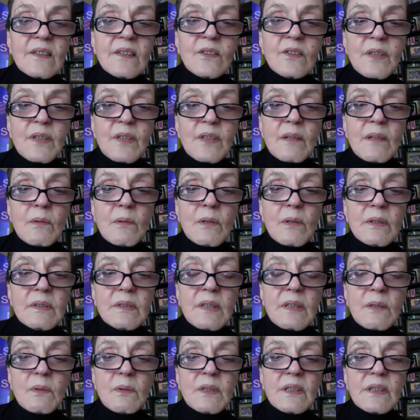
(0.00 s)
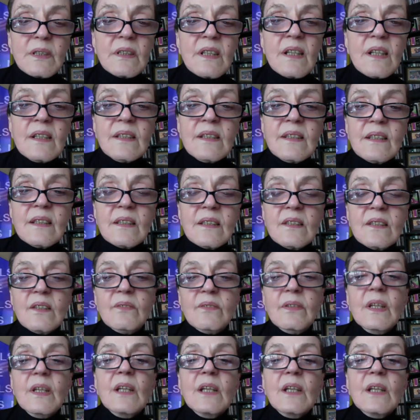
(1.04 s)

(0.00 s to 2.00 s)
So there was a contest of